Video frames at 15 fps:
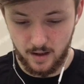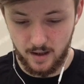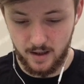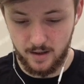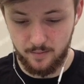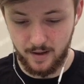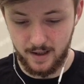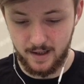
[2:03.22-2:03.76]

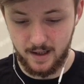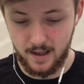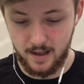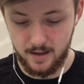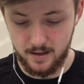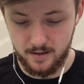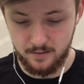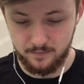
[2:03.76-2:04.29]
And
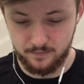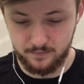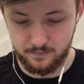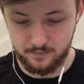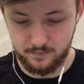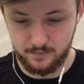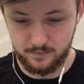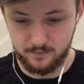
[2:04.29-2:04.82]
here,
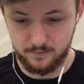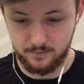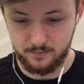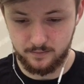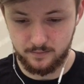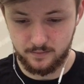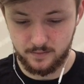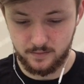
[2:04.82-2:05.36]

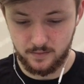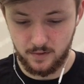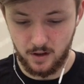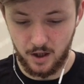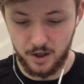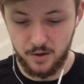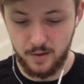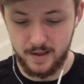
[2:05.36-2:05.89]

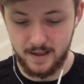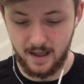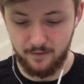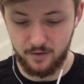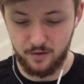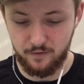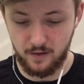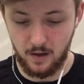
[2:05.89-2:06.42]
I knew he didn't
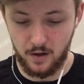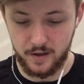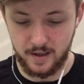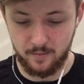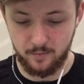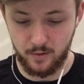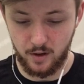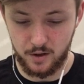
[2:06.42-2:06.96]
have enough for
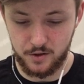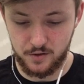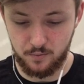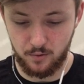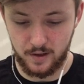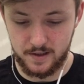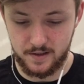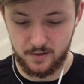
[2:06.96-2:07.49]
lightning, but I
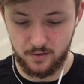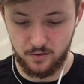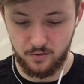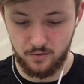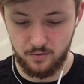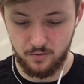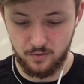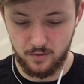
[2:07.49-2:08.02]
just wanted
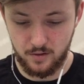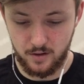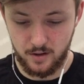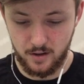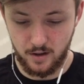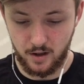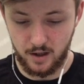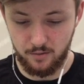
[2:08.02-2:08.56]
to
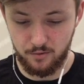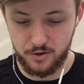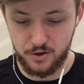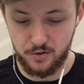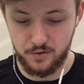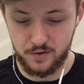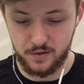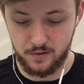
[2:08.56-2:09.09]
kind of
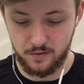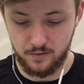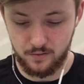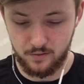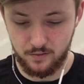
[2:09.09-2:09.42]
reduce